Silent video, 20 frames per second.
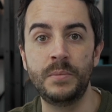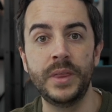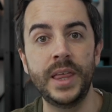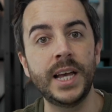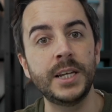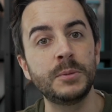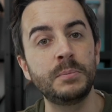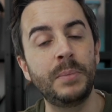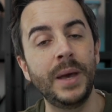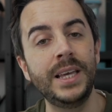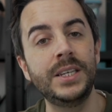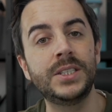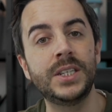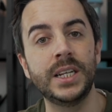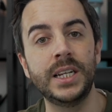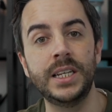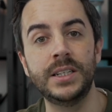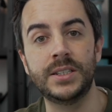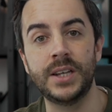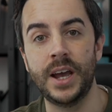but that's
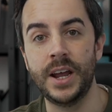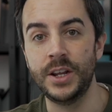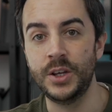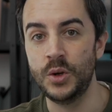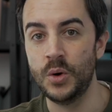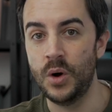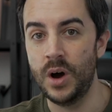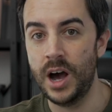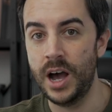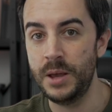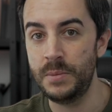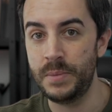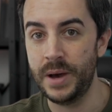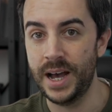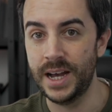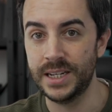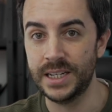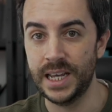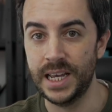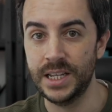basically turning your
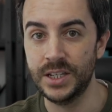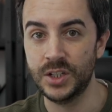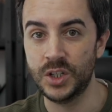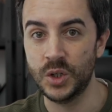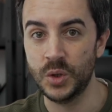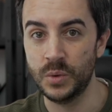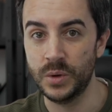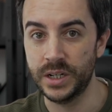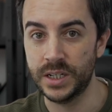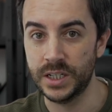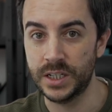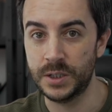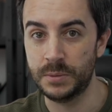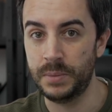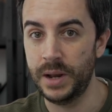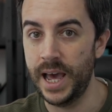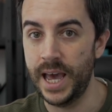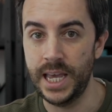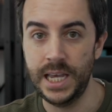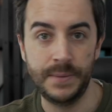iPad into a
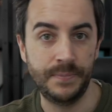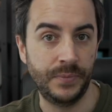display,